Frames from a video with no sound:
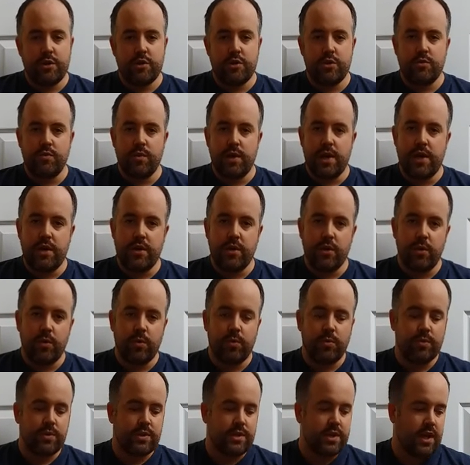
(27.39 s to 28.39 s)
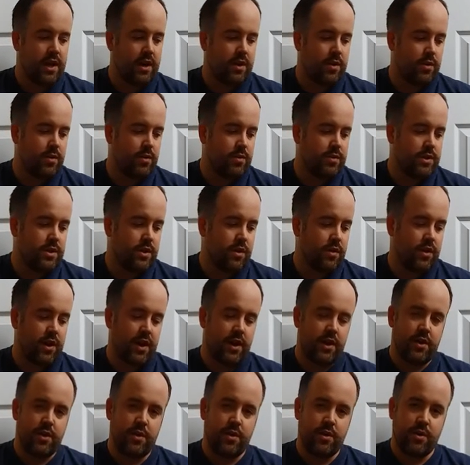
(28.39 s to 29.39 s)
which was really cool. So, so
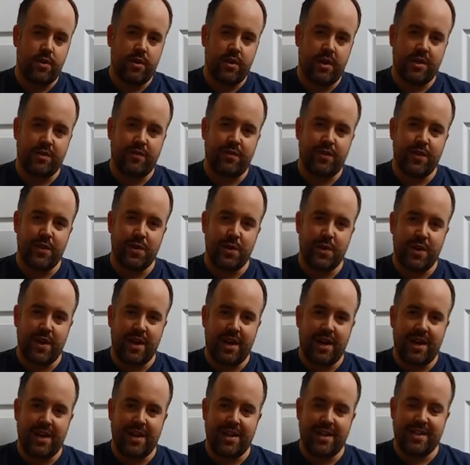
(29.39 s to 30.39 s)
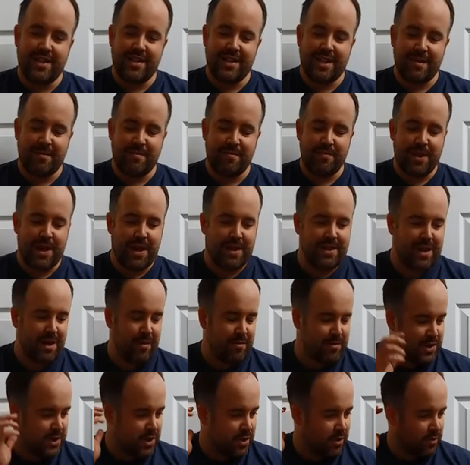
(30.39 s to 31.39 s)
thank you guys for doing that. It's um, that
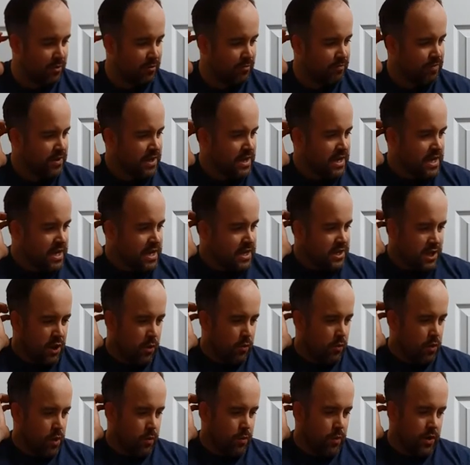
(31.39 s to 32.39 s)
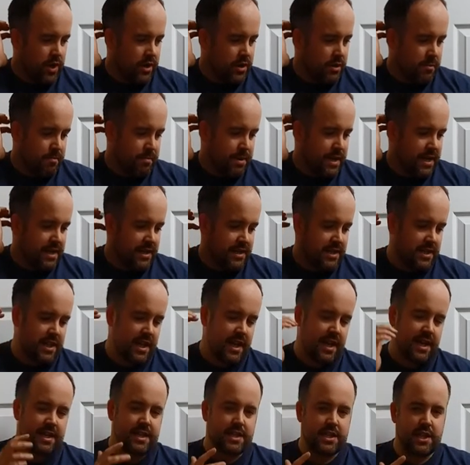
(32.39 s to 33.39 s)
that was cool. So, one of the biggest
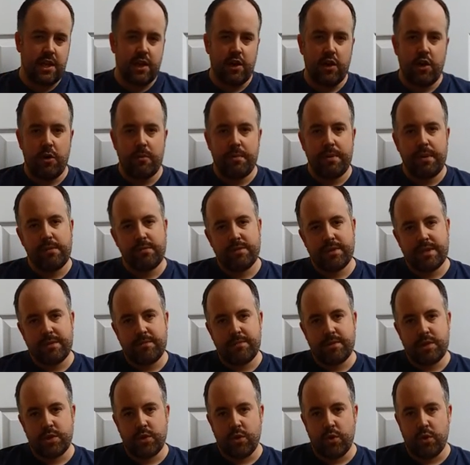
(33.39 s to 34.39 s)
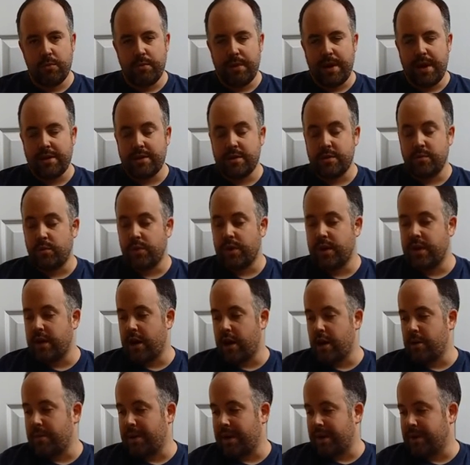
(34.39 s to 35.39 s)
things that a lot of people seem to talk about and want to
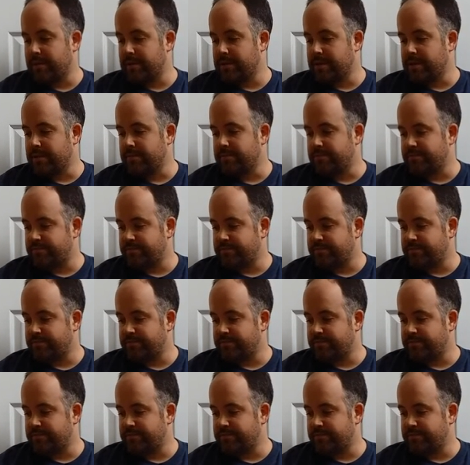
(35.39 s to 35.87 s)
know about